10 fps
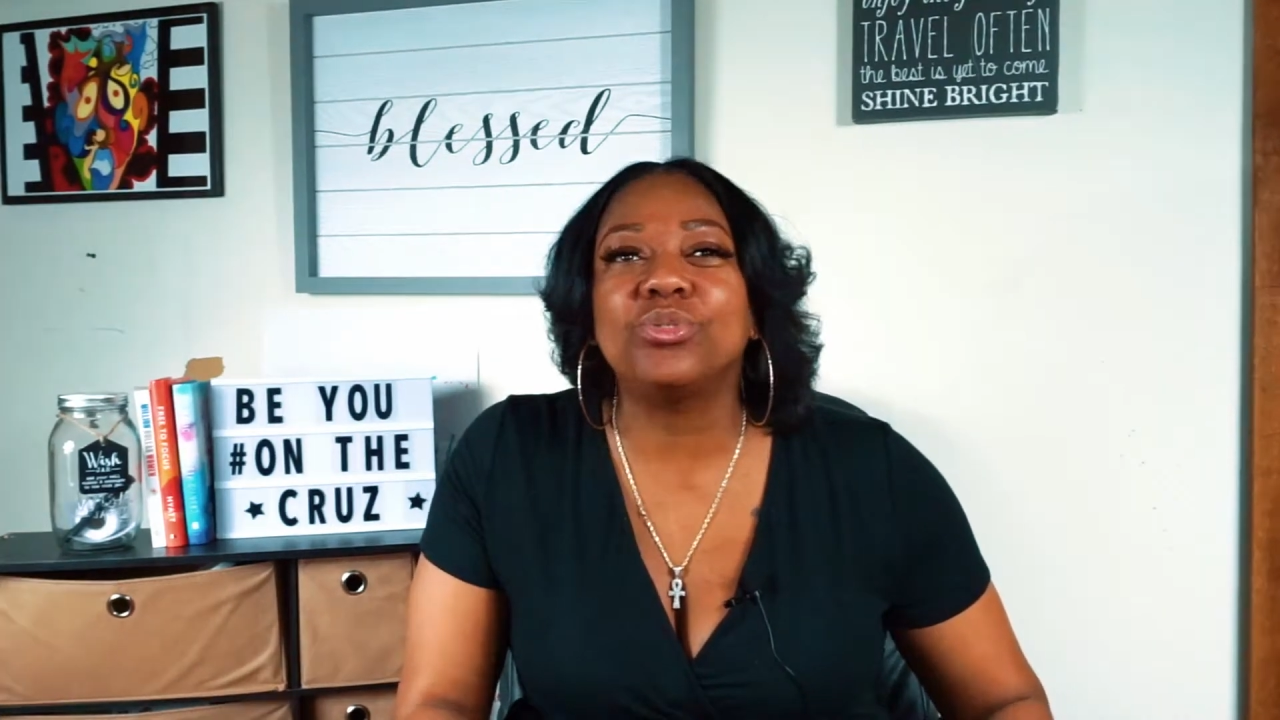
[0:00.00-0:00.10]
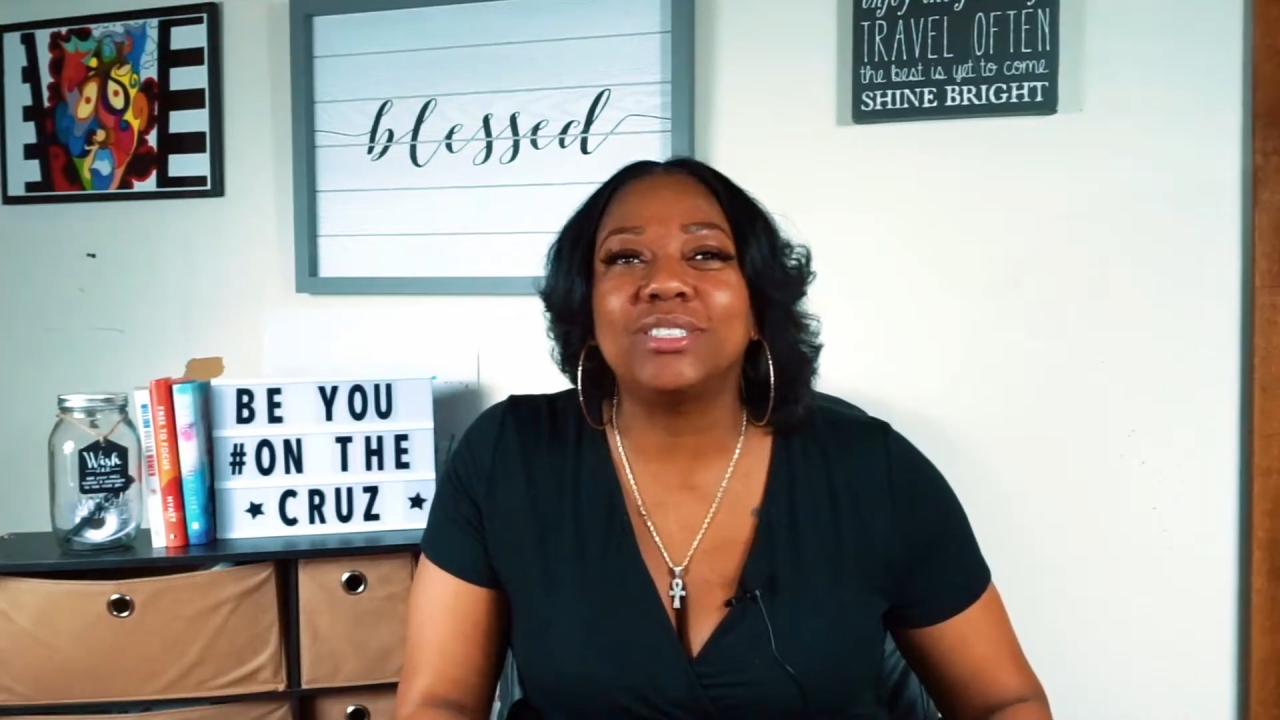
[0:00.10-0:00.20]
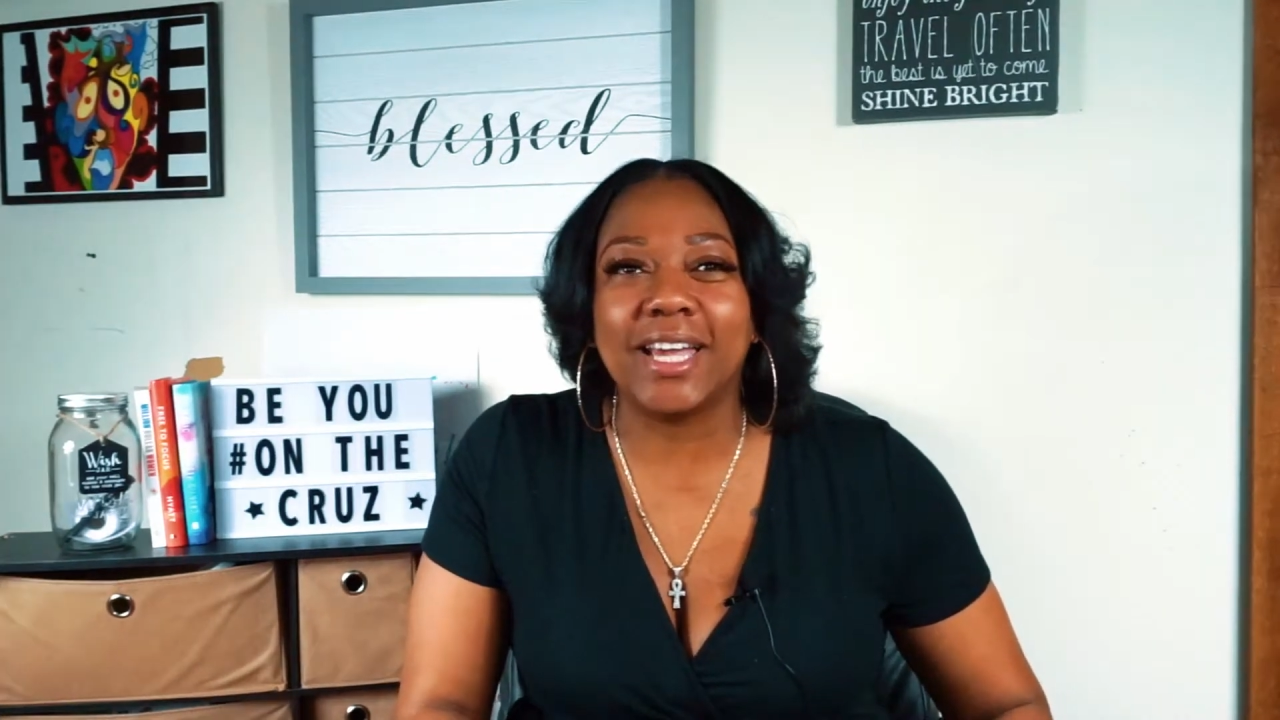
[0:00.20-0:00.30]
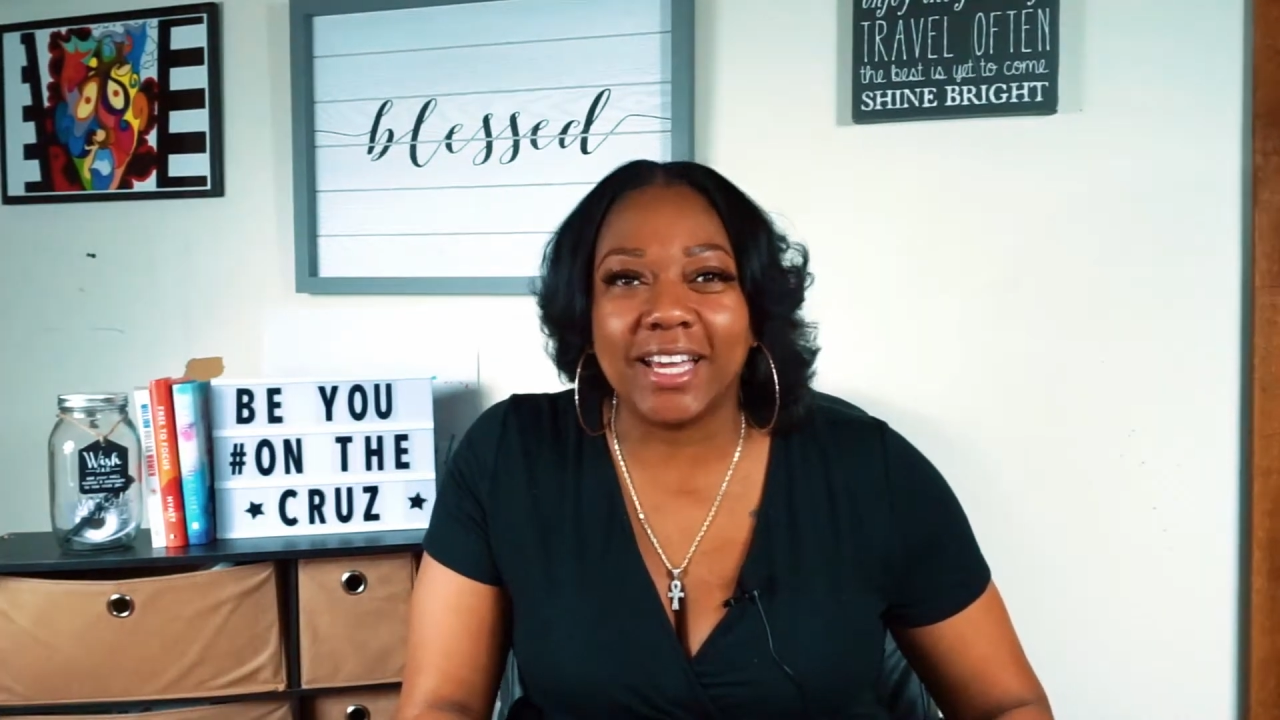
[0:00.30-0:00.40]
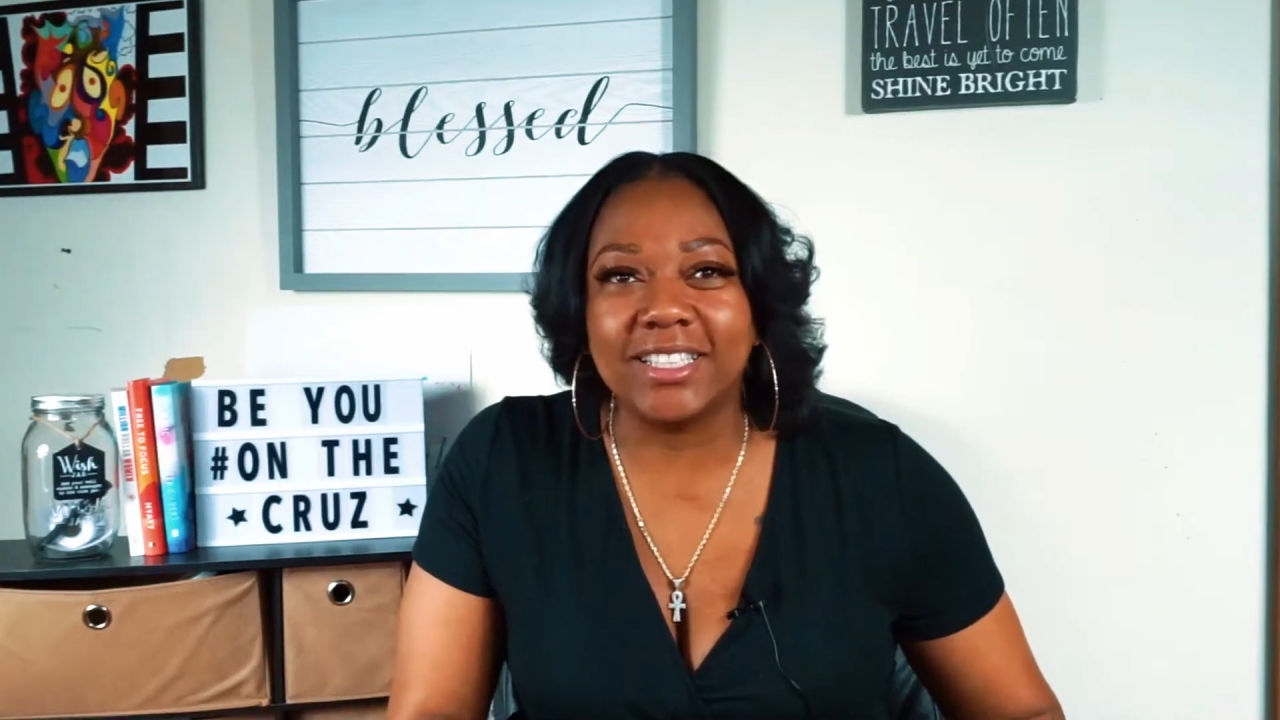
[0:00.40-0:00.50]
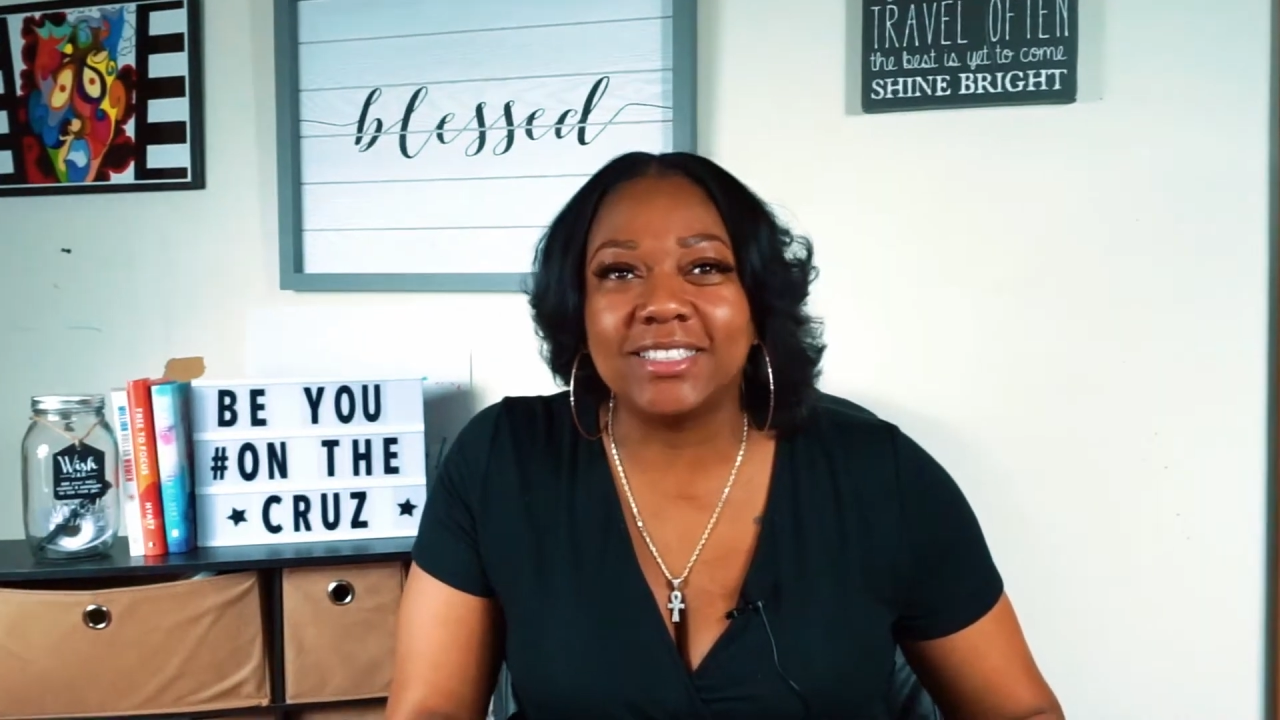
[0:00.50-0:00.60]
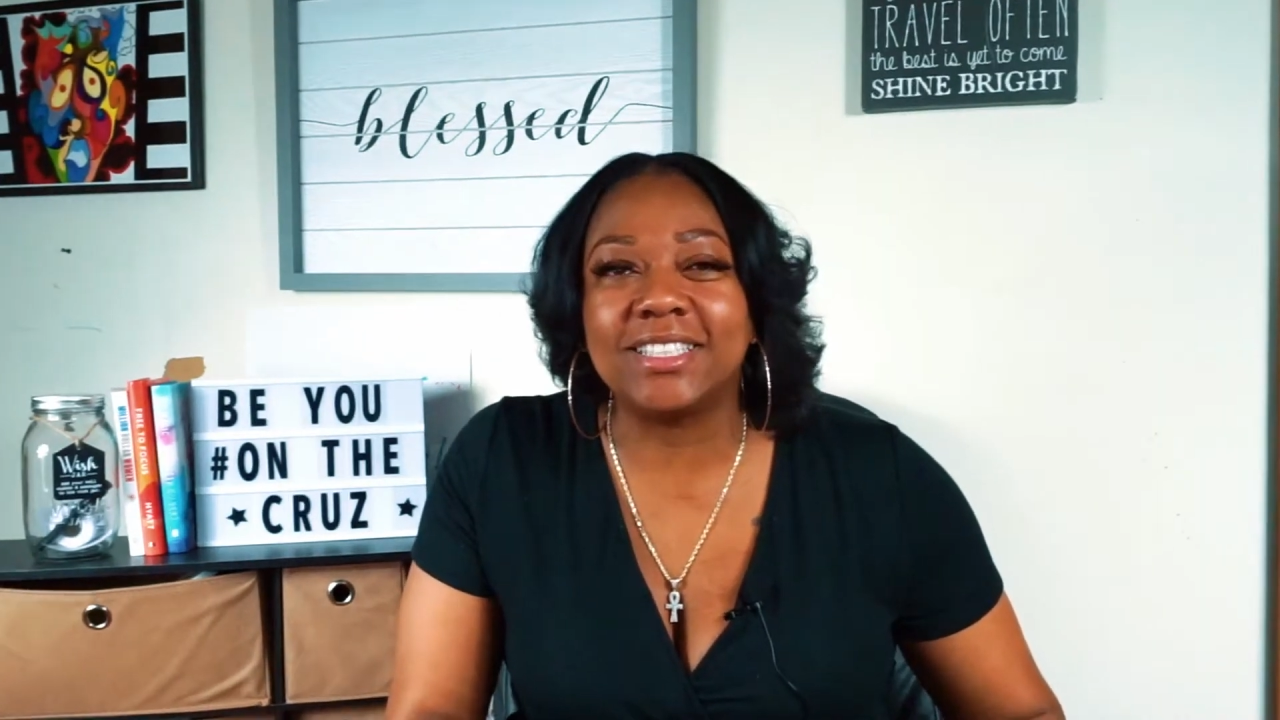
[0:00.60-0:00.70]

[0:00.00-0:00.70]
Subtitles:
talents